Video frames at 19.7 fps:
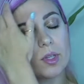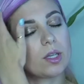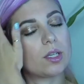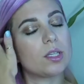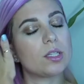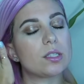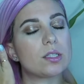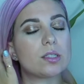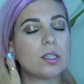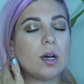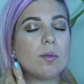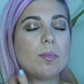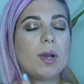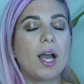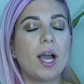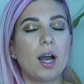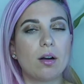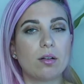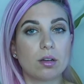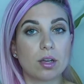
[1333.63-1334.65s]
He
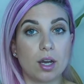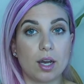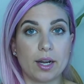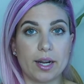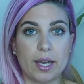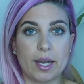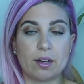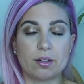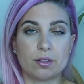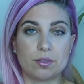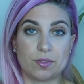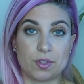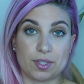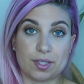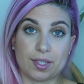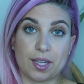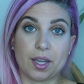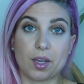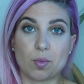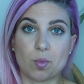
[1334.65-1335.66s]
somehow got out of the
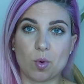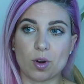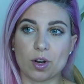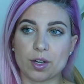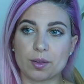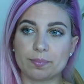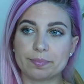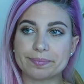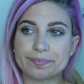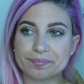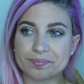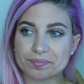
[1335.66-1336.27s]
psych ward